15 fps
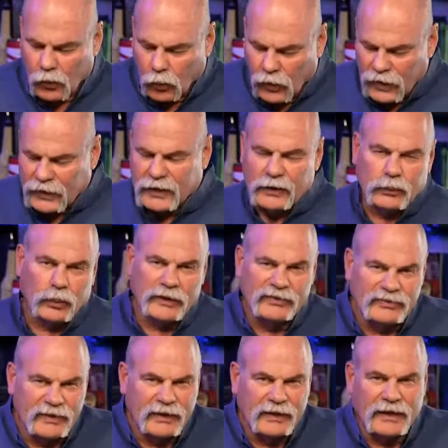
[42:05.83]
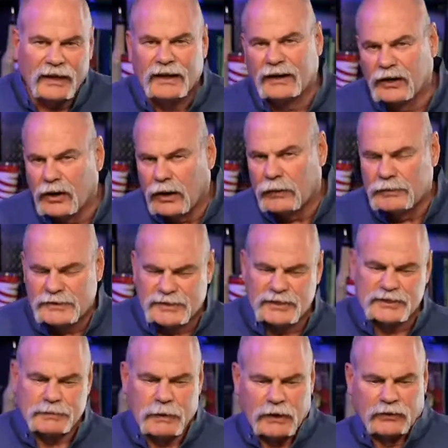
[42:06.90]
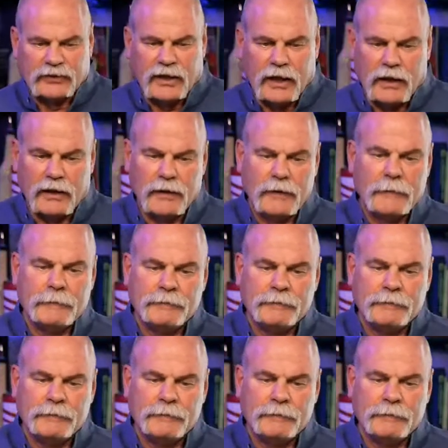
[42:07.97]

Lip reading: What could we stick in a garbage disposal